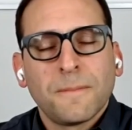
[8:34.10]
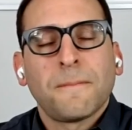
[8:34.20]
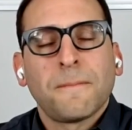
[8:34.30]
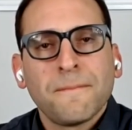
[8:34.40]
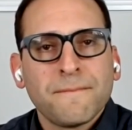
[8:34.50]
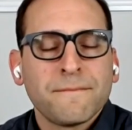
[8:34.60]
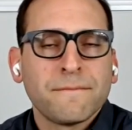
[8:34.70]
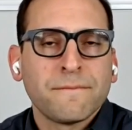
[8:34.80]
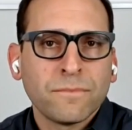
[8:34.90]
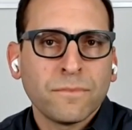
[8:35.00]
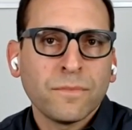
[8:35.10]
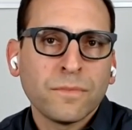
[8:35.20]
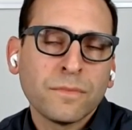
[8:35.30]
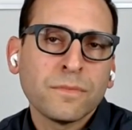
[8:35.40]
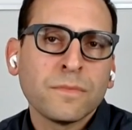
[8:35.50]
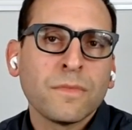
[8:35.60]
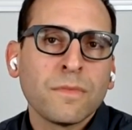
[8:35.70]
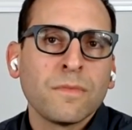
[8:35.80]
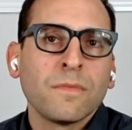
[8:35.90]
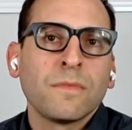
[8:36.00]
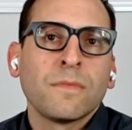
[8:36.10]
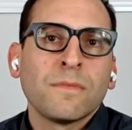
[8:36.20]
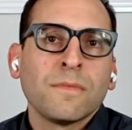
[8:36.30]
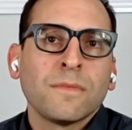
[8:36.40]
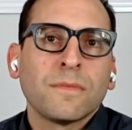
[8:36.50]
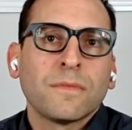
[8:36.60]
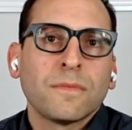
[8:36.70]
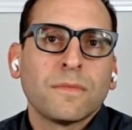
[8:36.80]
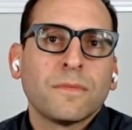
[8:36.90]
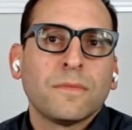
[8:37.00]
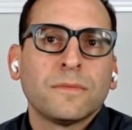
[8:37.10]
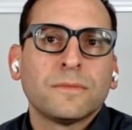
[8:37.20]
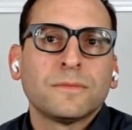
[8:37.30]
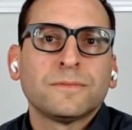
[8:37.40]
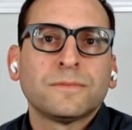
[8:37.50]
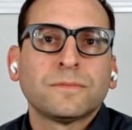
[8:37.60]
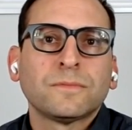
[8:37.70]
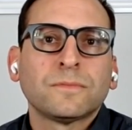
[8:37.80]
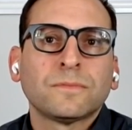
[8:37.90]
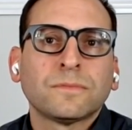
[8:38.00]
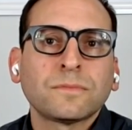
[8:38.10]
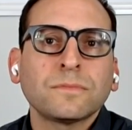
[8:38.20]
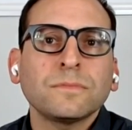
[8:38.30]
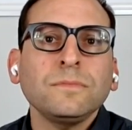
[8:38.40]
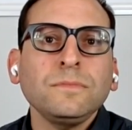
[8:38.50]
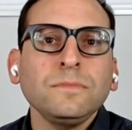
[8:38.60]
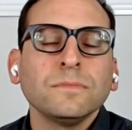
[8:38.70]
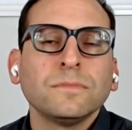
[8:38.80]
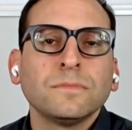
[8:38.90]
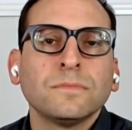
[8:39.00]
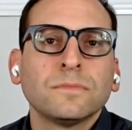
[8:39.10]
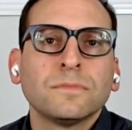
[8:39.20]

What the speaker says: [no speech]